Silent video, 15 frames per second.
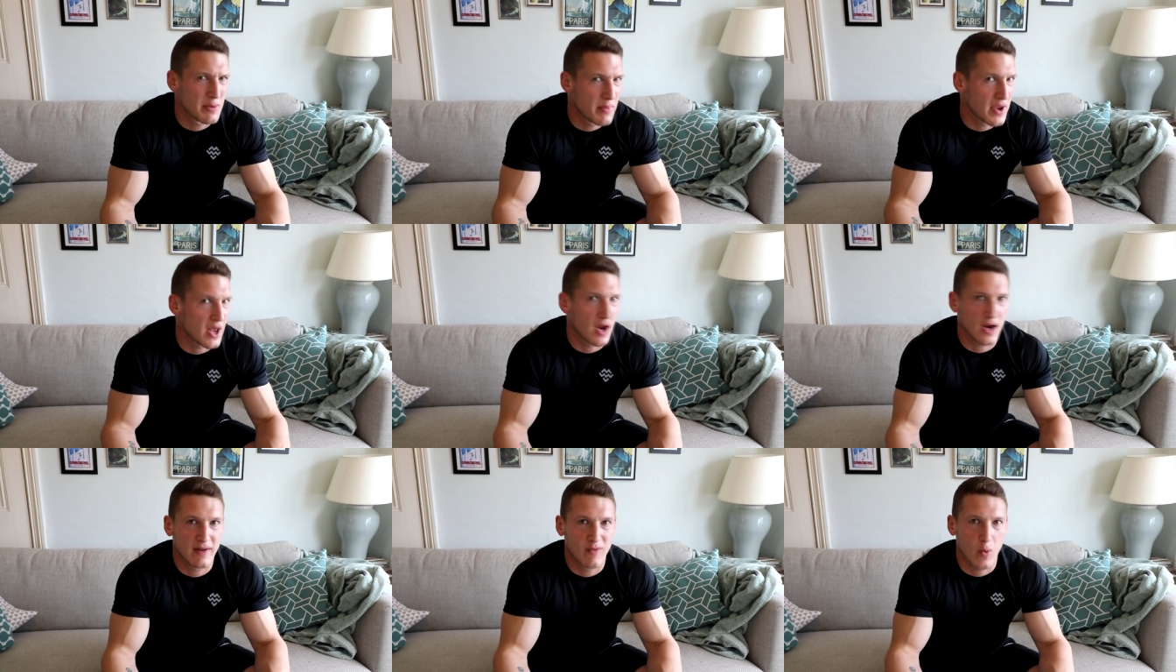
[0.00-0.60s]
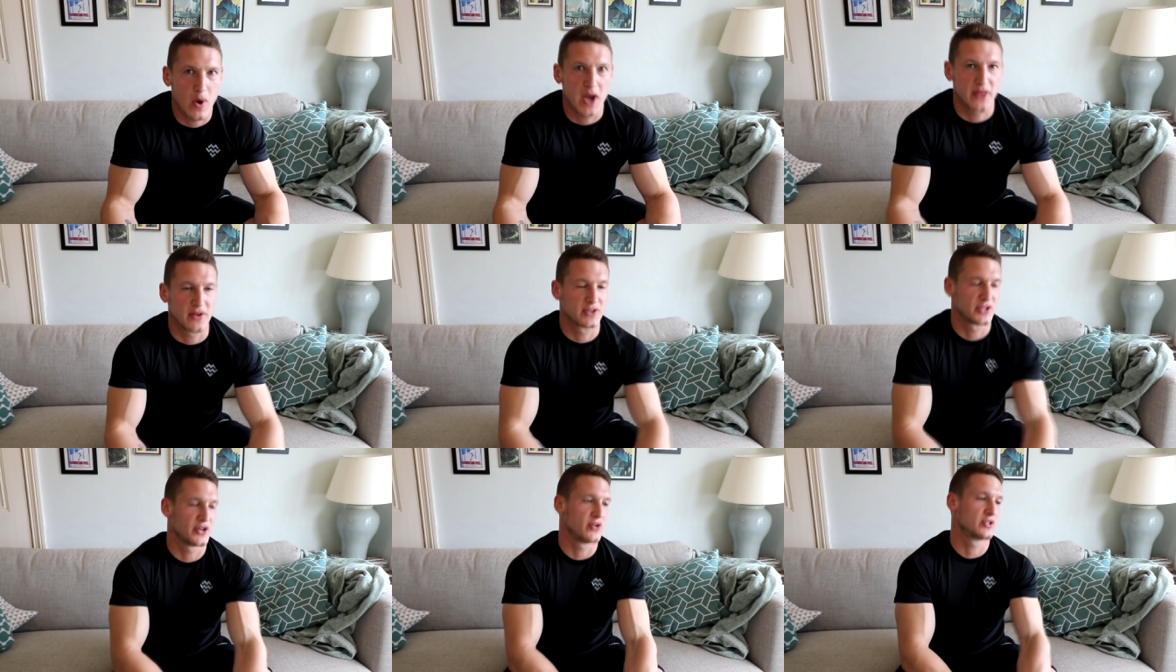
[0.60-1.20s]
a bit like of a weird
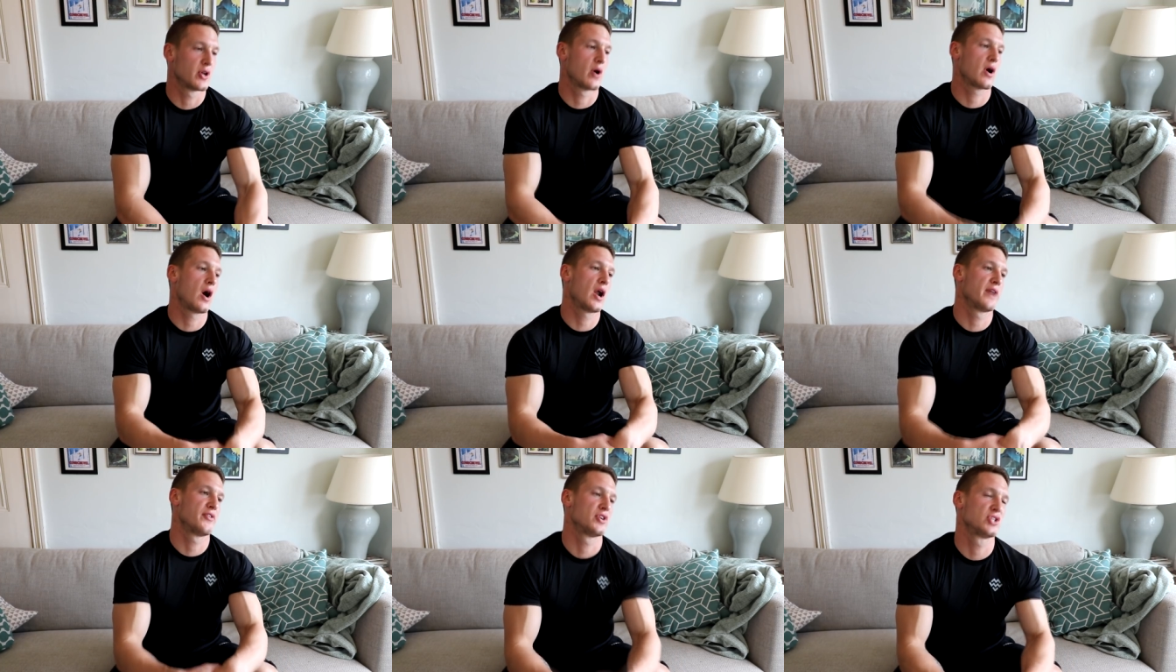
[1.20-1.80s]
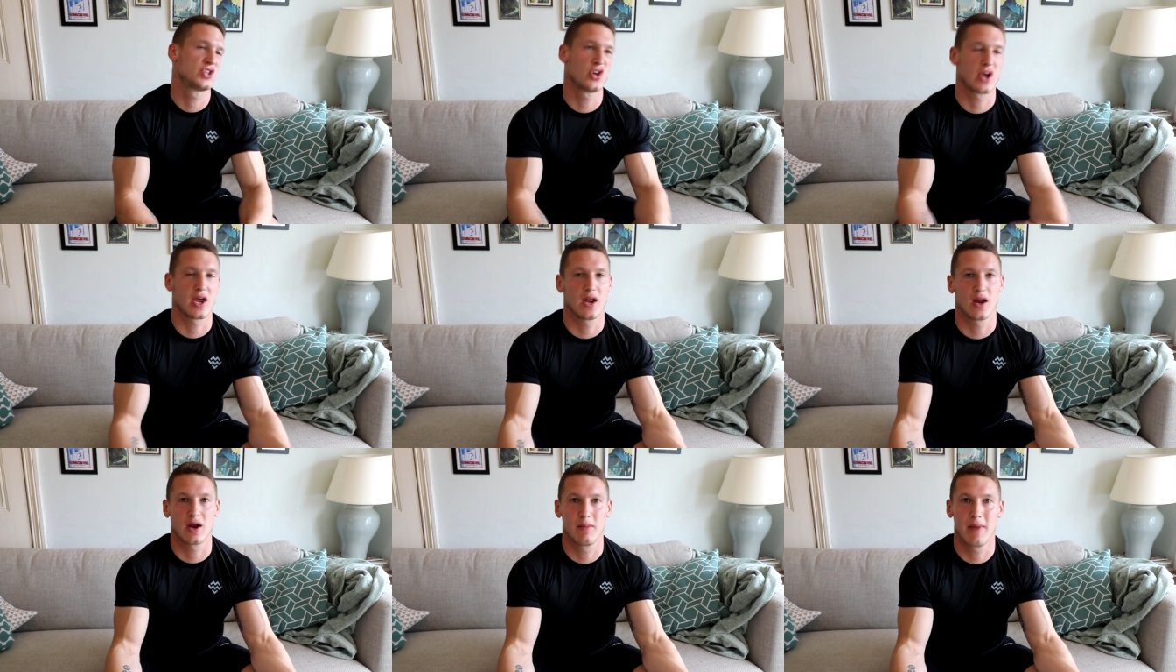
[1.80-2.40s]
thing to do so I kind of just took
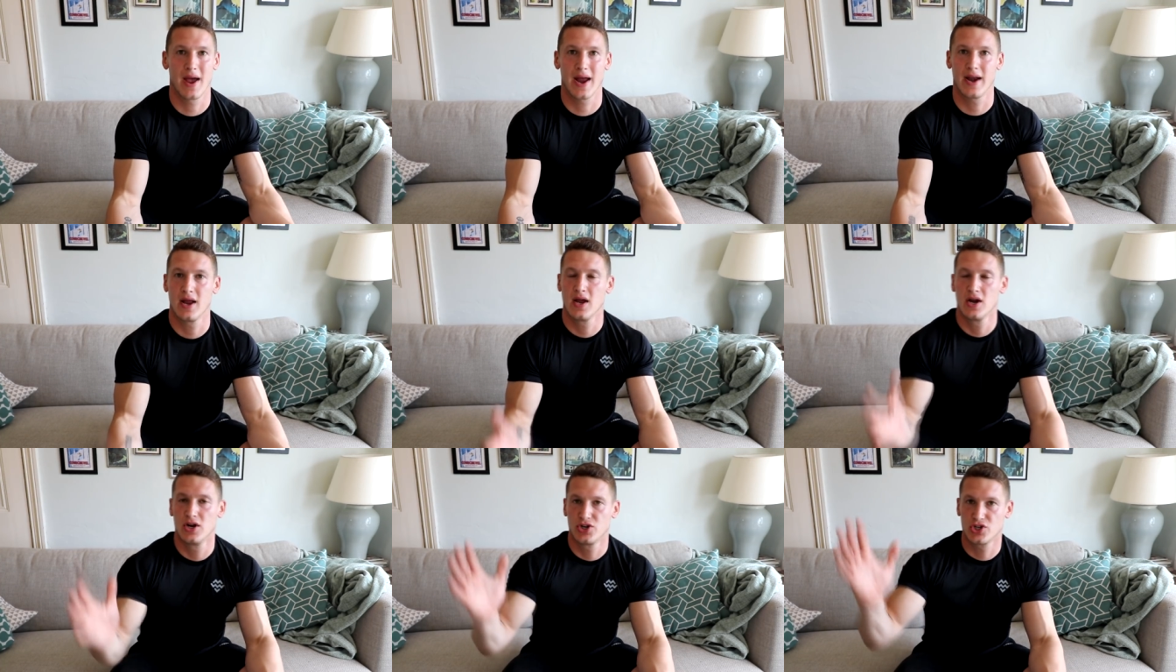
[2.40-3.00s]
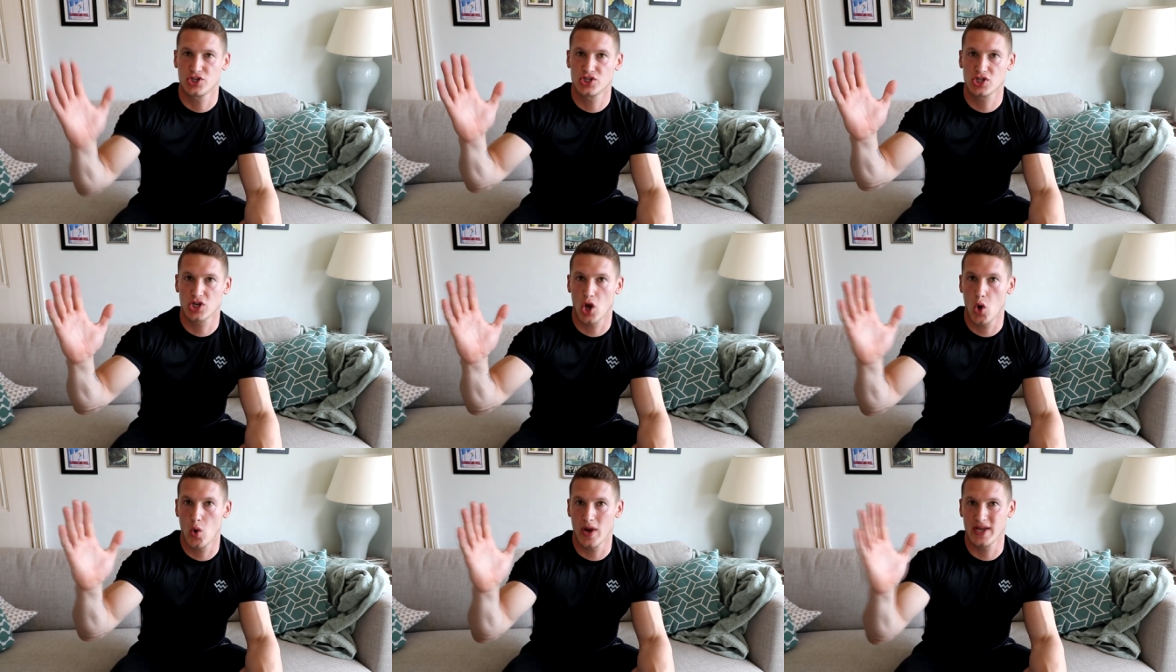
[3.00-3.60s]
it like a man just
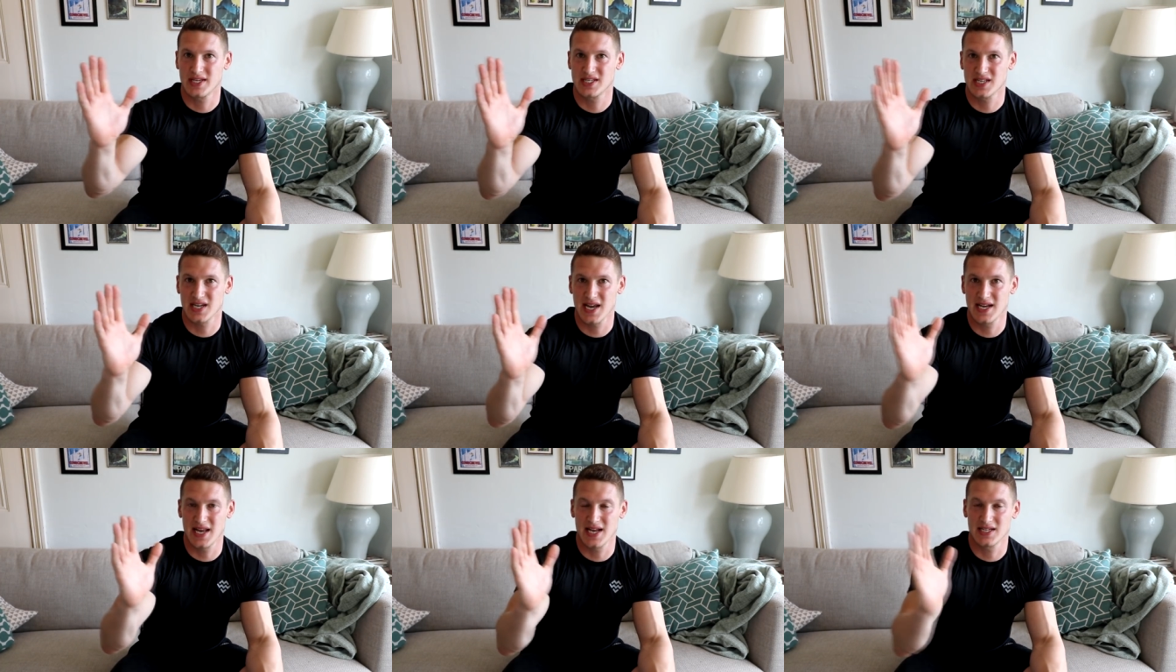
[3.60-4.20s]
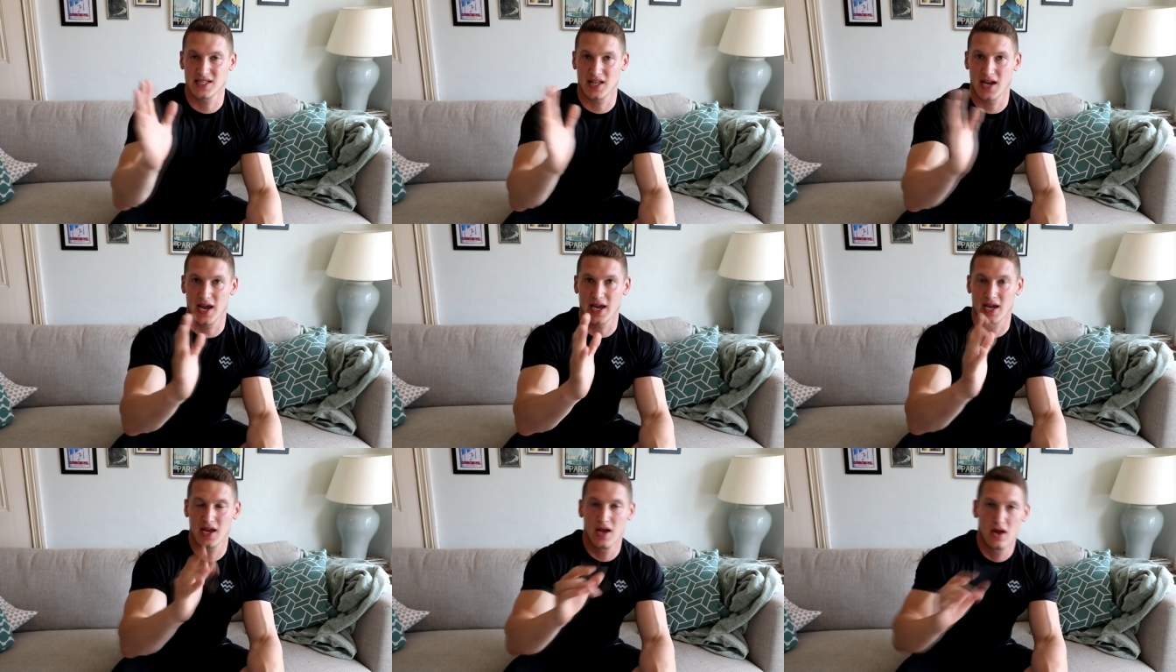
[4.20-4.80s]
slowly slid into the
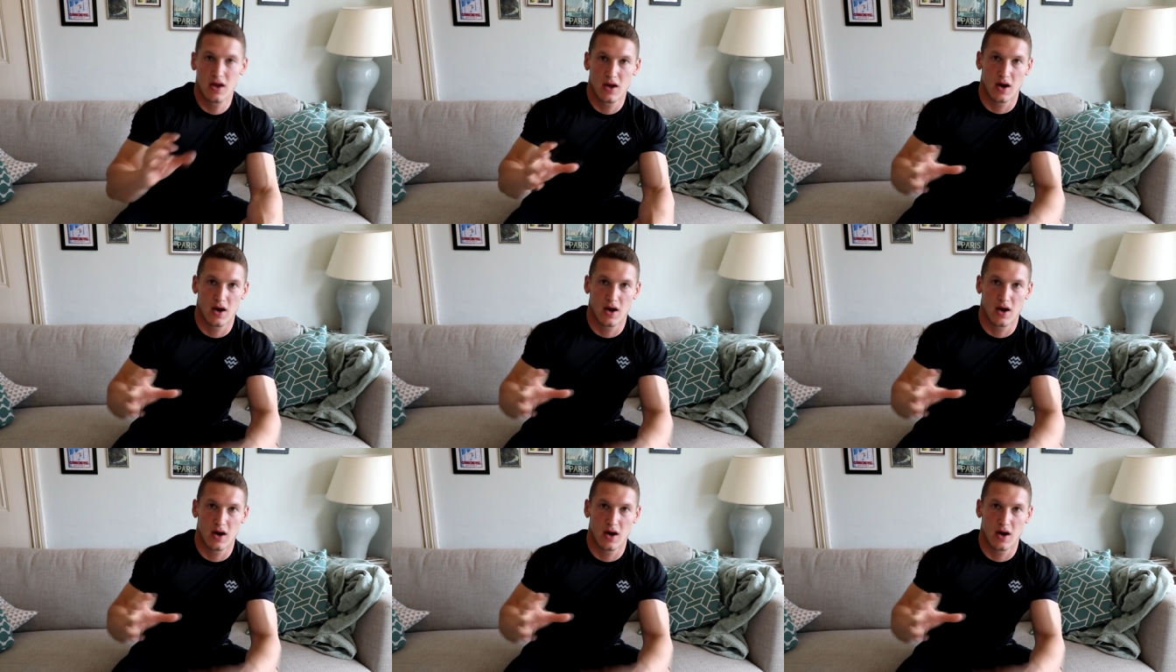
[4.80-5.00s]
lake